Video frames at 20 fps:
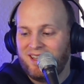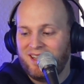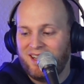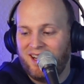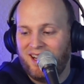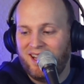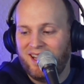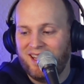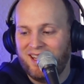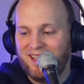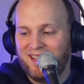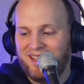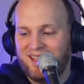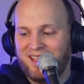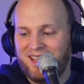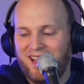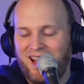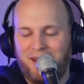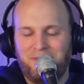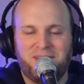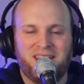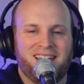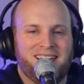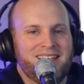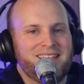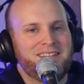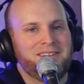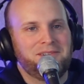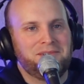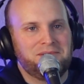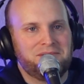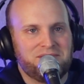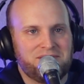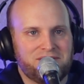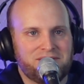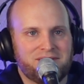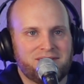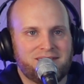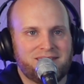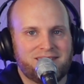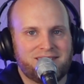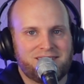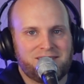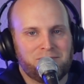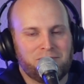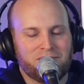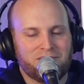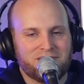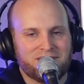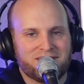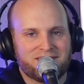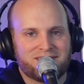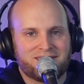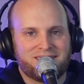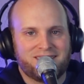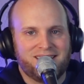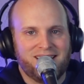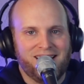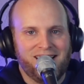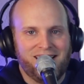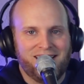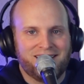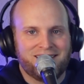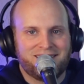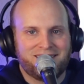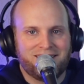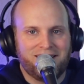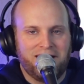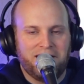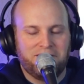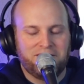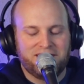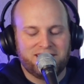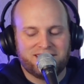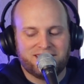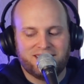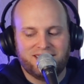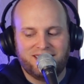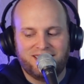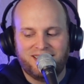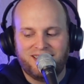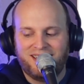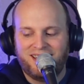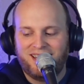I'm not a huge sports guy, obviously.